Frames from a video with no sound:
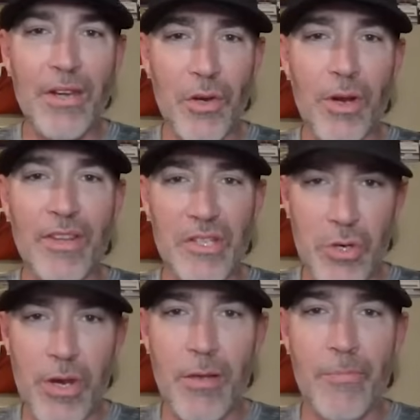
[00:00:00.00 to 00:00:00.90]
during the
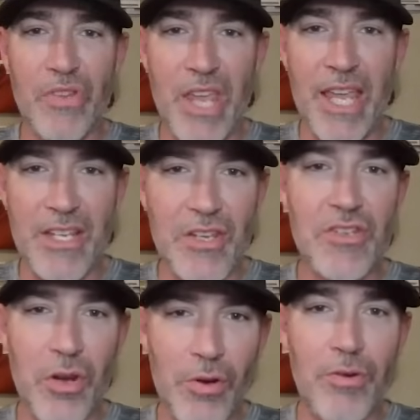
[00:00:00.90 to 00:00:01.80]
trip, he
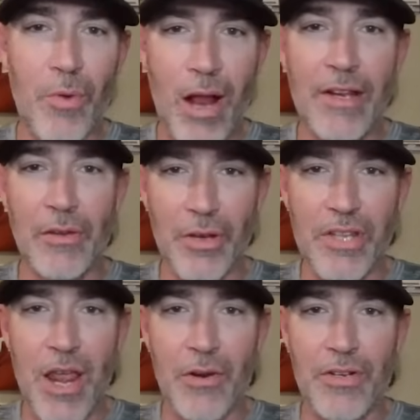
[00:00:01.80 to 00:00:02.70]
just turned around and
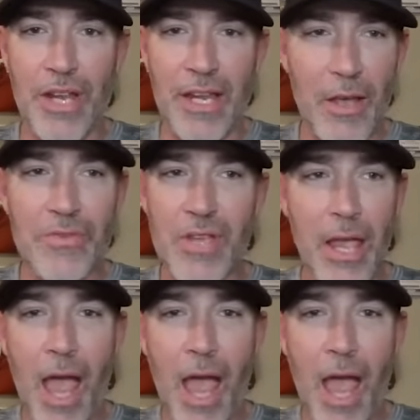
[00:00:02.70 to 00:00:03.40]
looked at her and he goes,